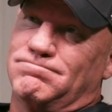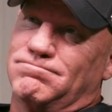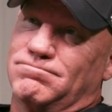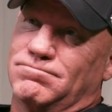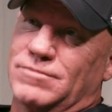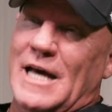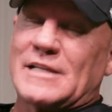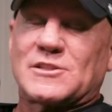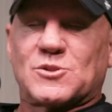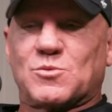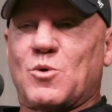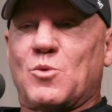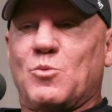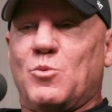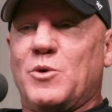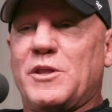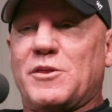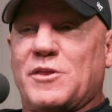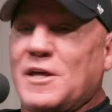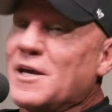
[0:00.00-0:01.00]
that's what
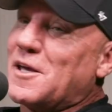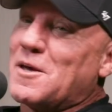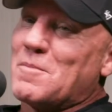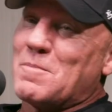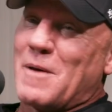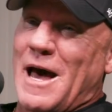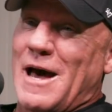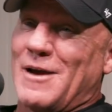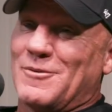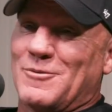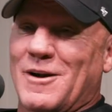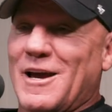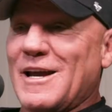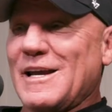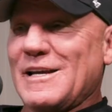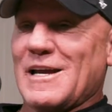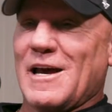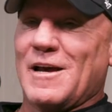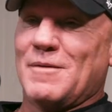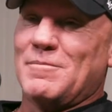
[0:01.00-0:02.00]
we think about, right?